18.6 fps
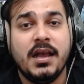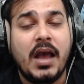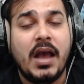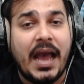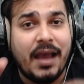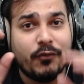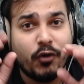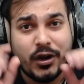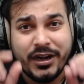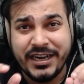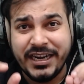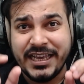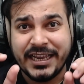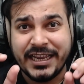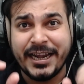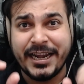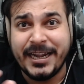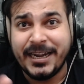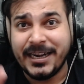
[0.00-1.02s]
I've already
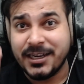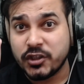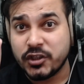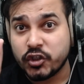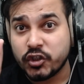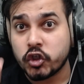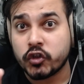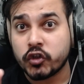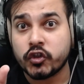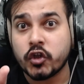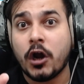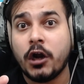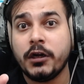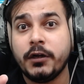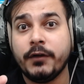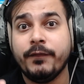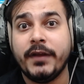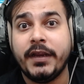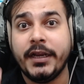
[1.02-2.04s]
created a
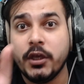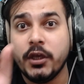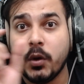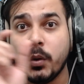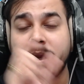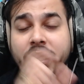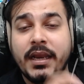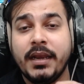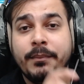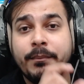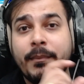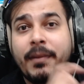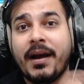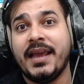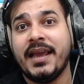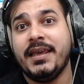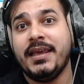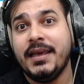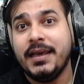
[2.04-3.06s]
short video in
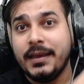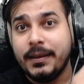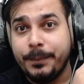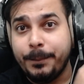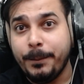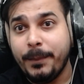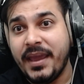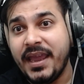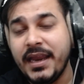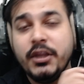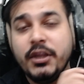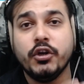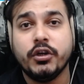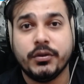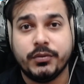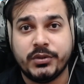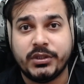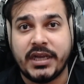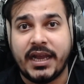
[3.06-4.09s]
my main
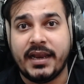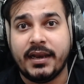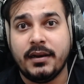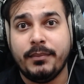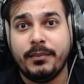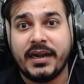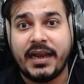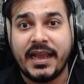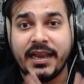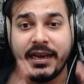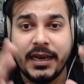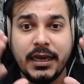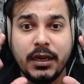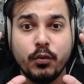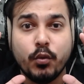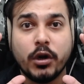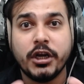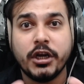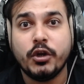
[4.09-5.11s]
YouTube channel, but I really
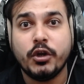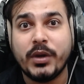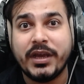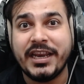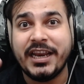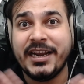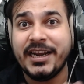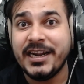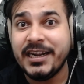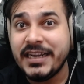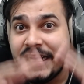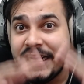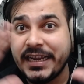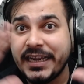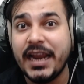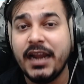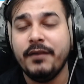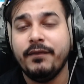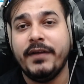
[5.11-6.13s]
wanted to create a
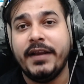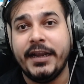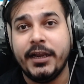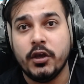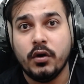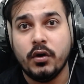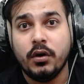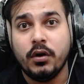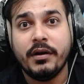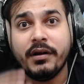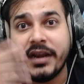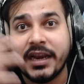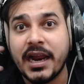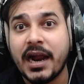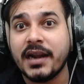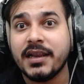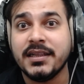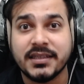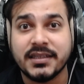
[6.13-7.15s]
detailed video
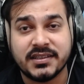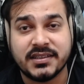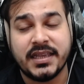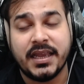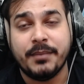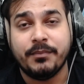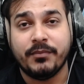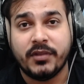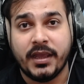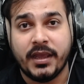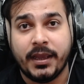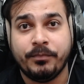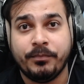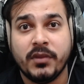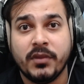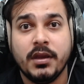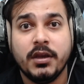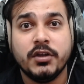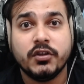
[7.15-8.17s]
regarding the same thing.
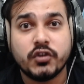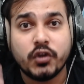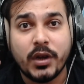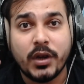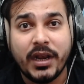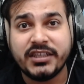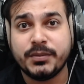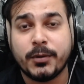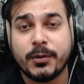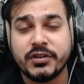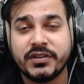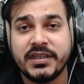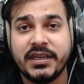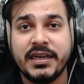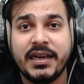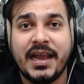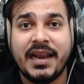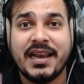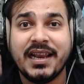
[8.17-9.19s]
So let's
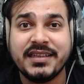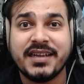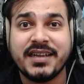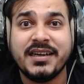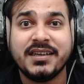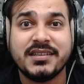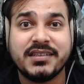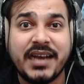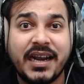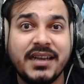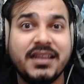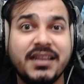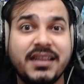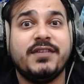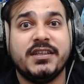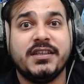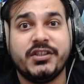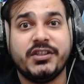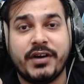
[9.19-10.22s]
proceed and let's understand the
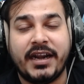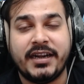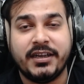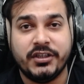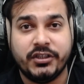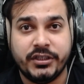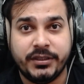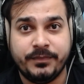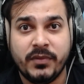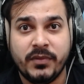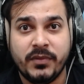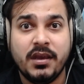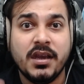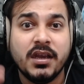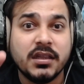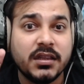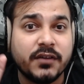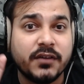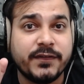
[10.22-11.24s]
first strategy.
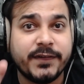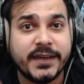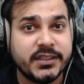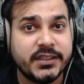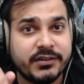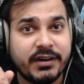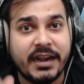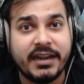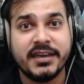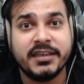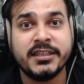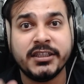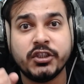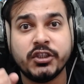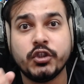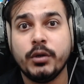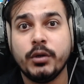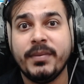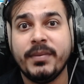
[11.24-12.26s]
The first strategy
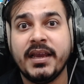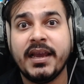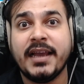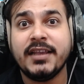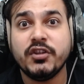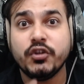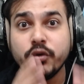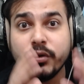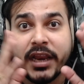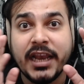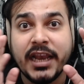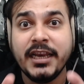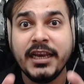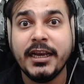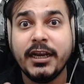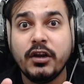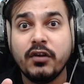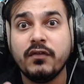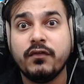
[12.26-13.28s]
should be, guys, you really
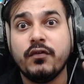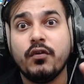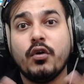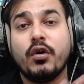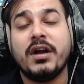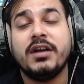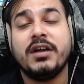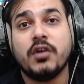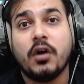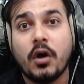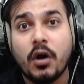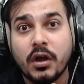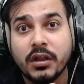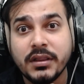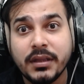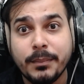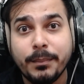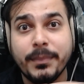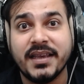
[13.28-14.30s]
need to focus on
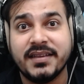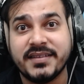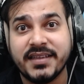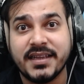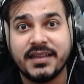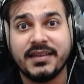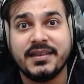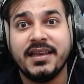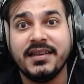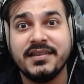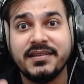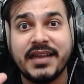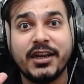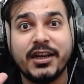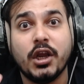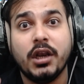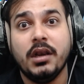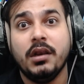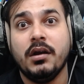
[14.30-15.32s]
the basic things that
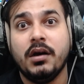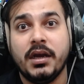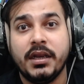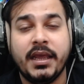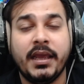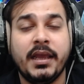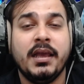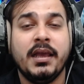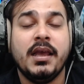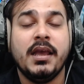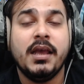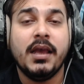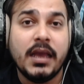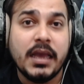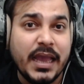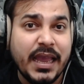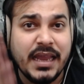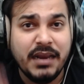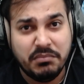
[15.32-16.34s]
you're learning
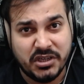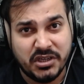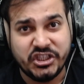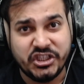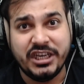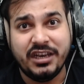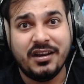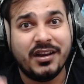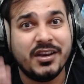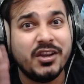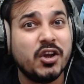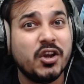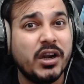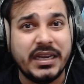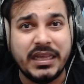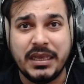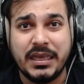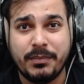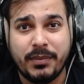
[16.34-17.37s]
in machine learning or
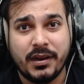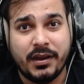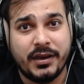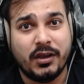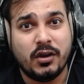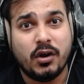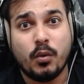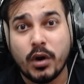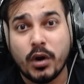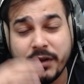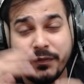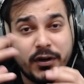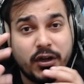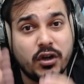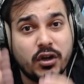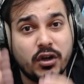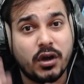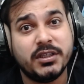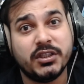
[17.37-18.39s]
deep learning or whatever
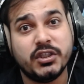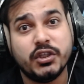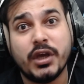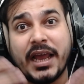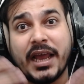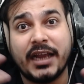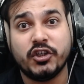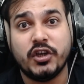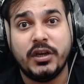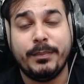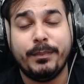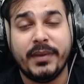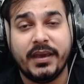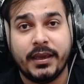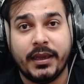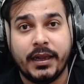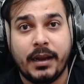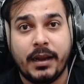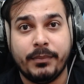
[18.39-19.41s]
topics you are actually
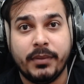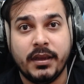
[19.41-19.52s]
picking up.